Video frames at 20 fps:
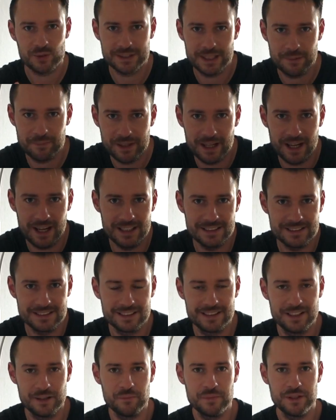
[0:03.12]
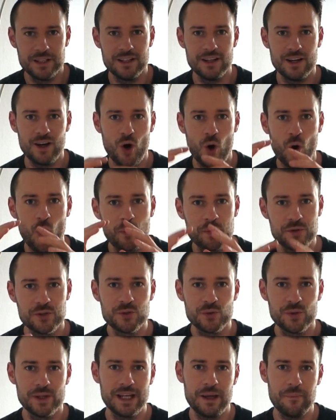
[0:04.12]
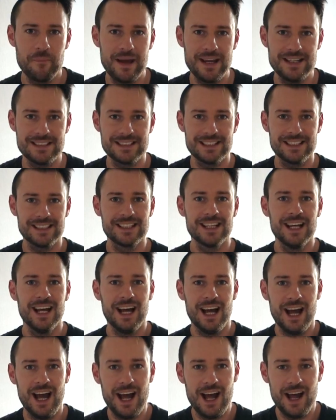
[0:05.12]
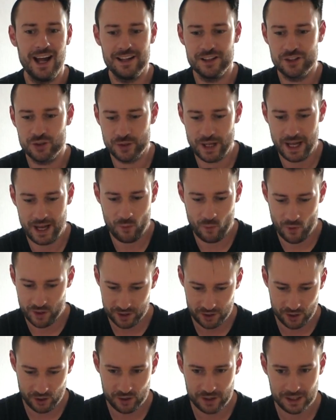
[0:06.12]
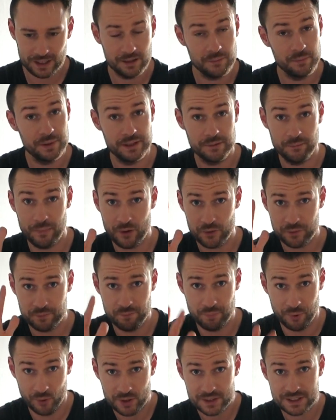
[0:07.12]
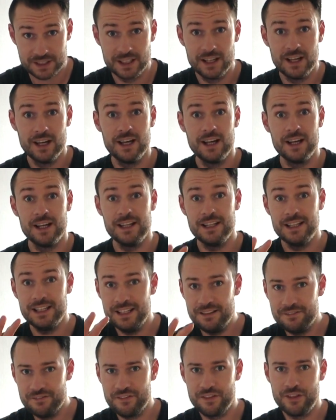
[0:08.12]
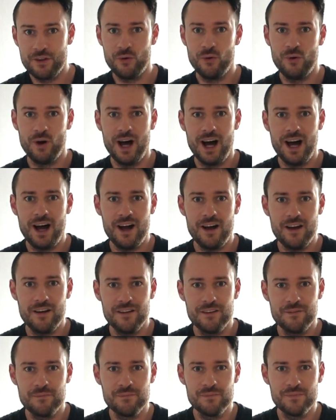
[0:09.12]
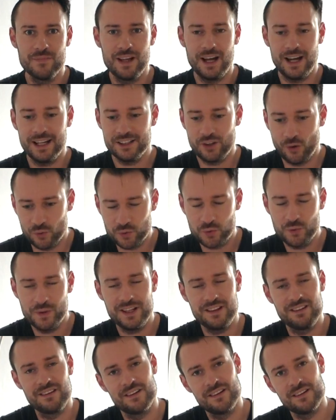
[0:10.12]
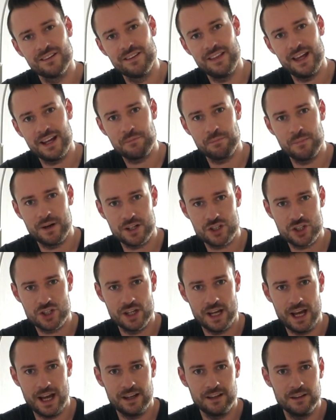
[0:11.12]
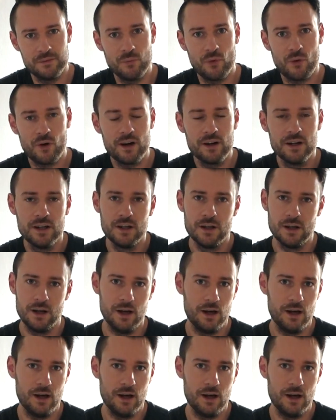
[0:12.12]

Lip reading: What's up guys, Tim here, I hope you're doing amazing, and today I want to talk a little bit about books. Even though I don't read that much anymore,